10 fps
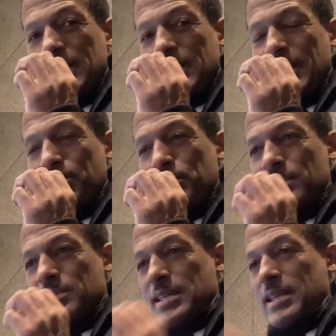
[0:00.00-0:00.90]
that
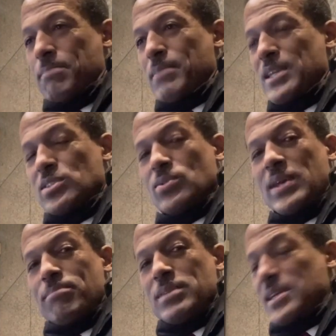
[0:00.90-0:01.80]
piece, and it may still
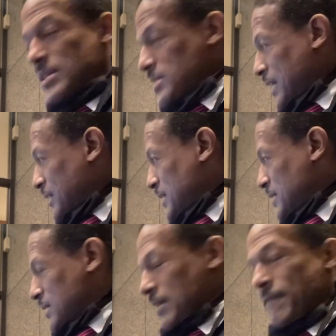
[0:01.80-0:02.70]
not be exactly
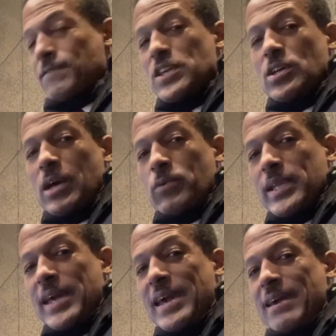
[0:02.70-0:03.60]
the feel I want
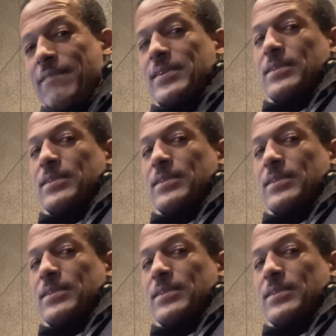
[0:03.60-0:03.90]
to have,